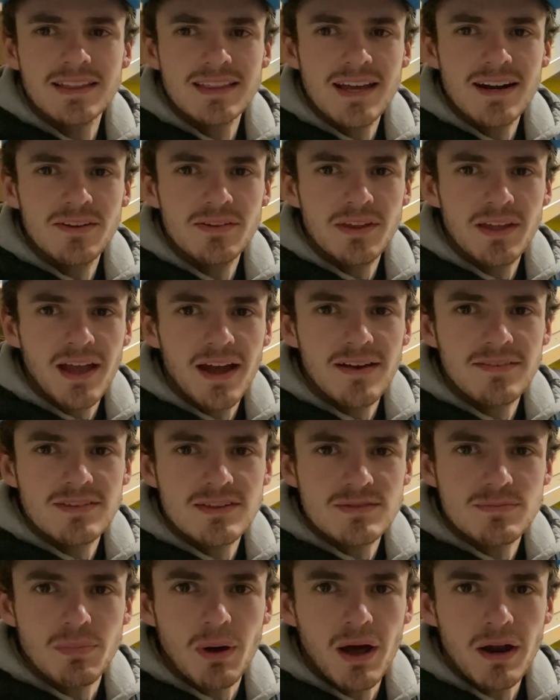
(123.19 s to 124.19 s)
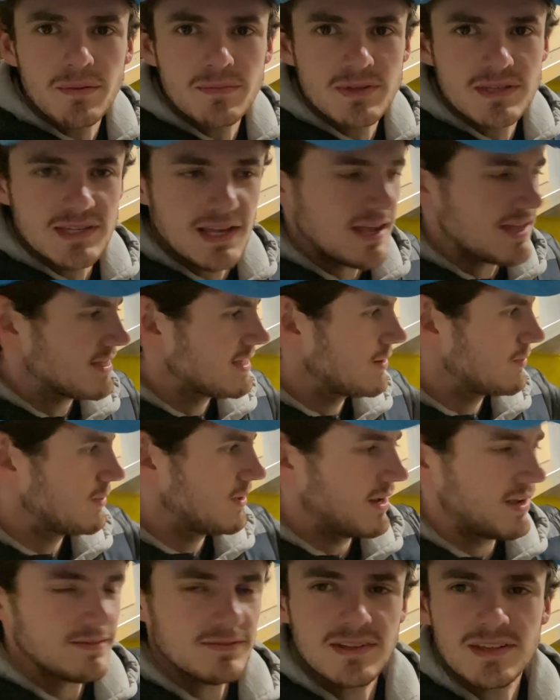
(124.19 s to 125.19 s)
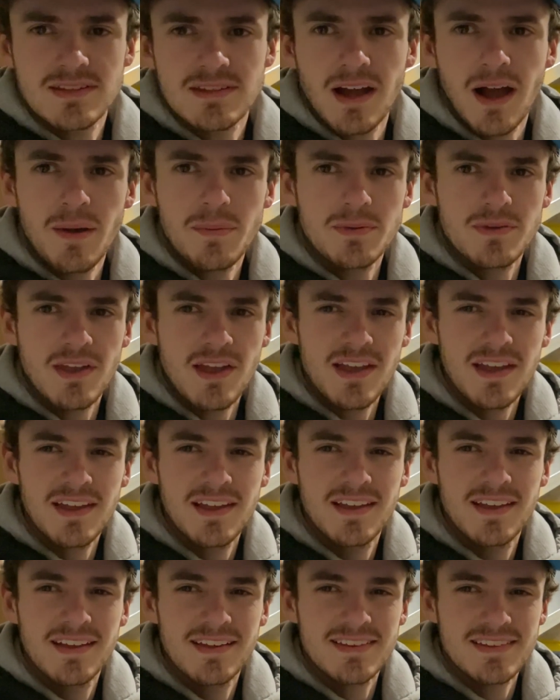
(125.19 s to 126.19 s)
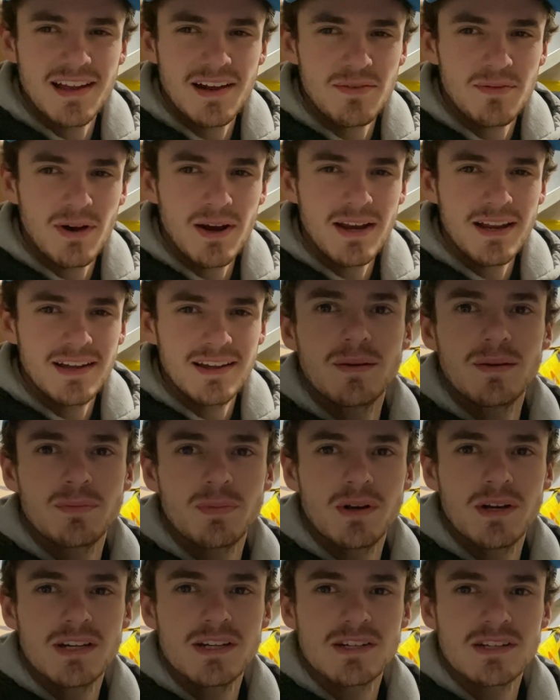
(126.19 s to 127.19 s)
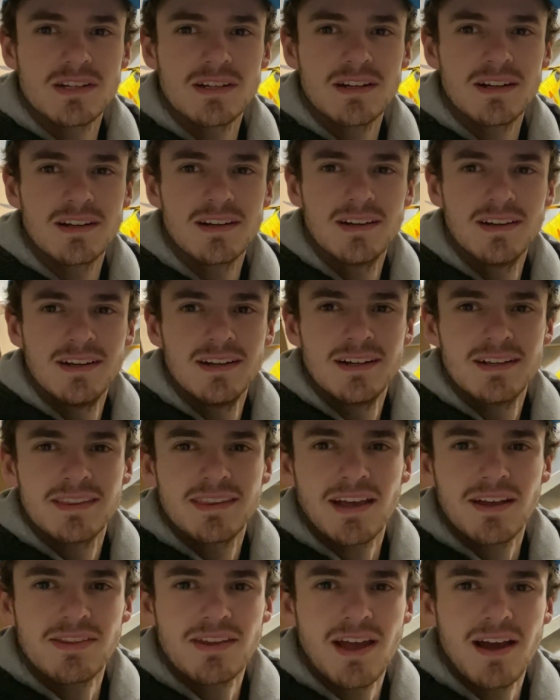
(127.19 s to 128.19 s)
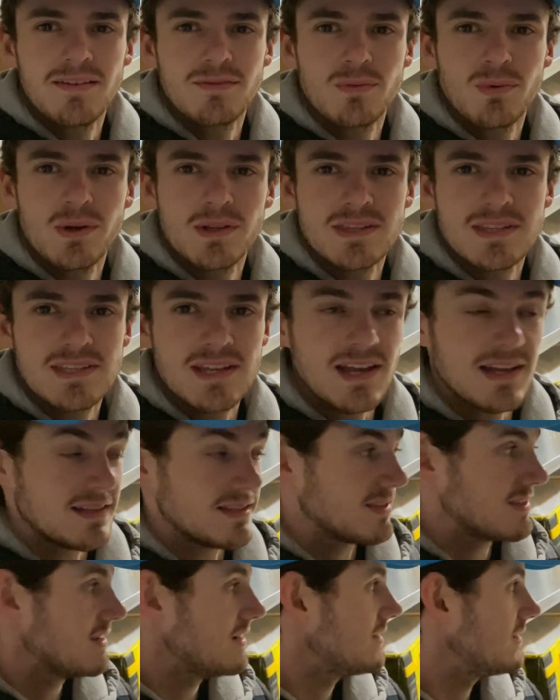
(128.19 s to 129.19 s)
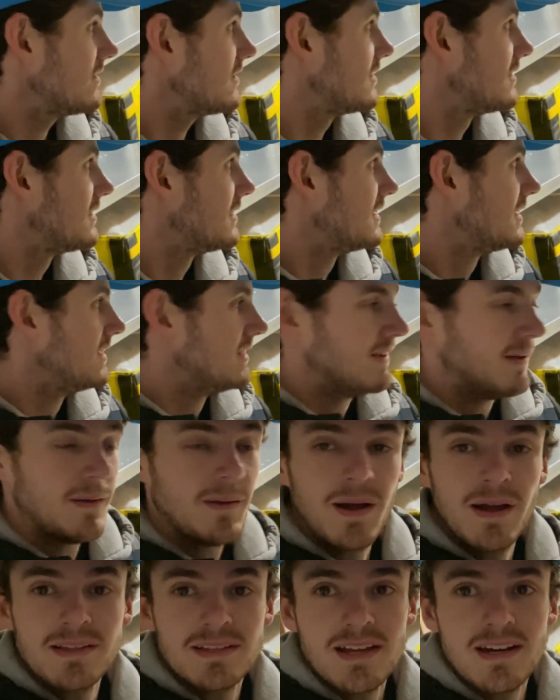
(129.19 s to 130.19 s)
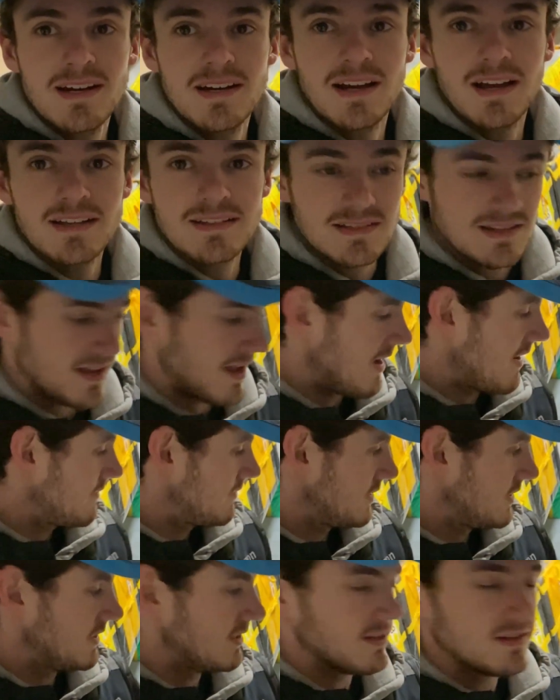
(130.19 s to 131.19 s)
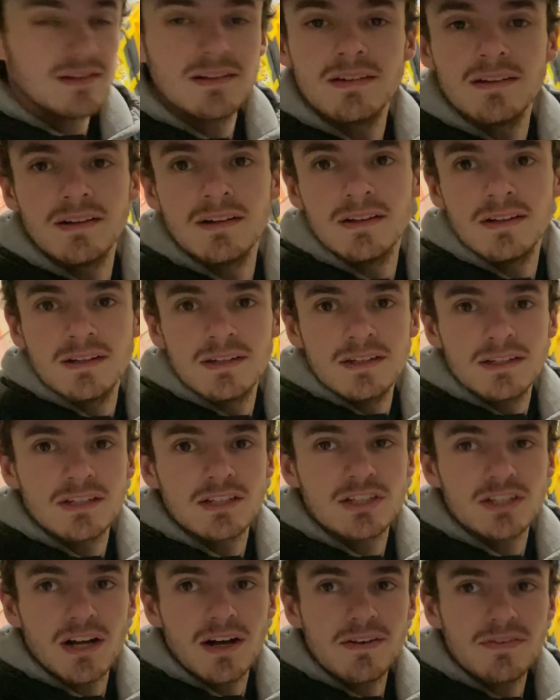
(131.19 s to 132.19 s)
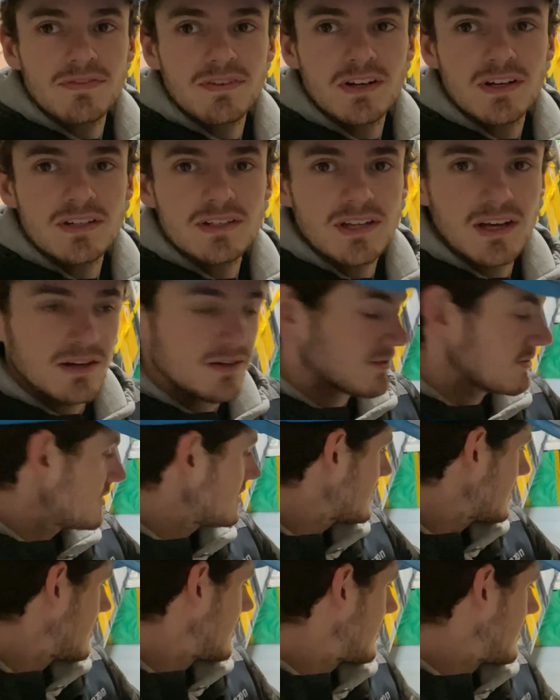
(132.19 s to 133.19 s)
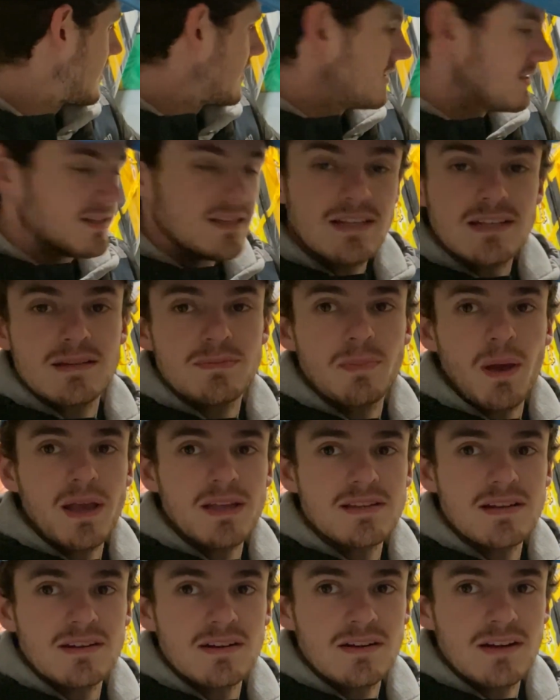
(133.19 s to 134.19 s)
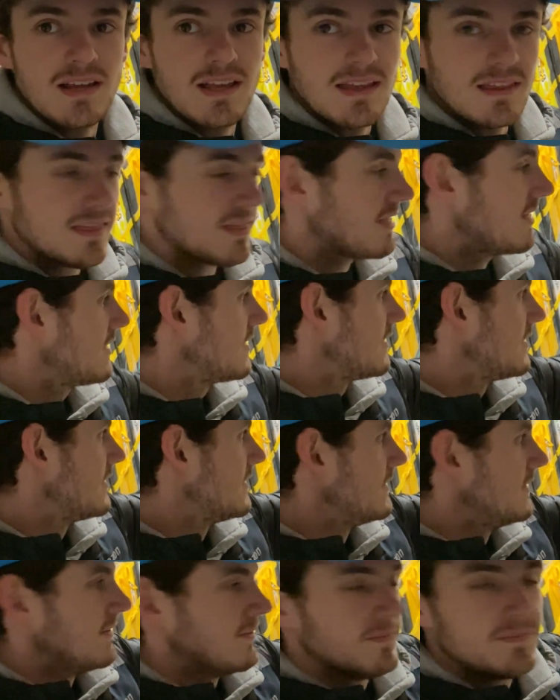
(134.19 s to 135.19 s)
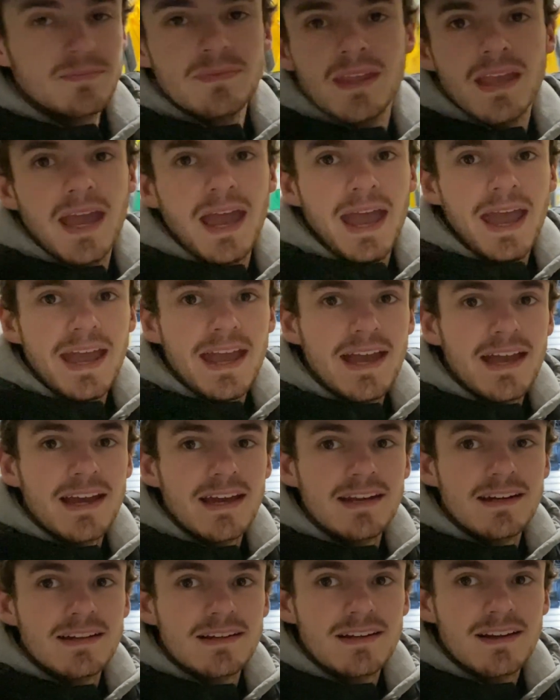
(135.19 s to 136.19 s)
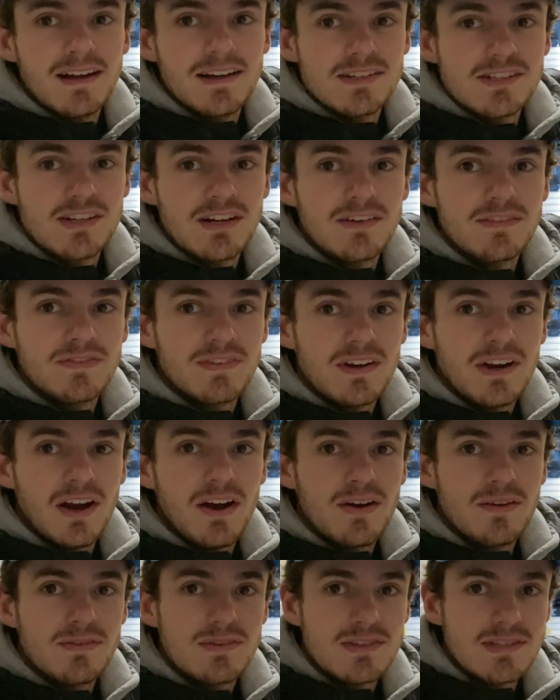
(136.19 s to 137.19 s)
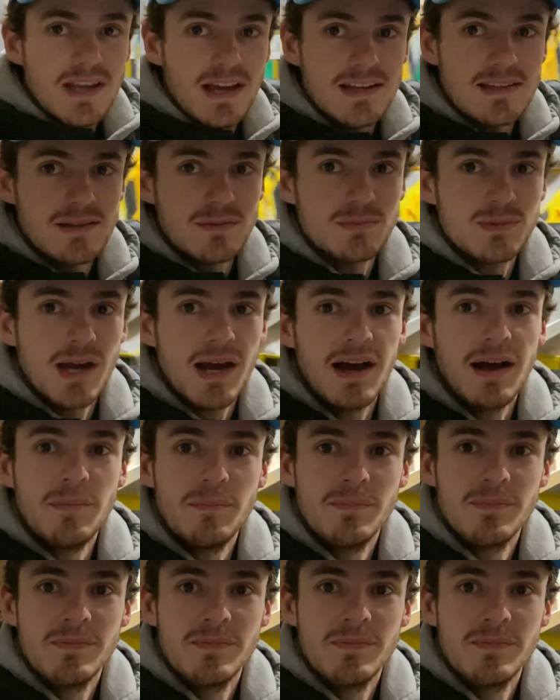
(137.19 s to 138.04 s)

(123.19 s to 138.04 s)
they'd only have this bottom set, they wouldn't have this top set. Is that right? pretty sure they only have one set. So that's kind of nice to have a shelf for your totes, space underneath, and a shelf for your oversize up top.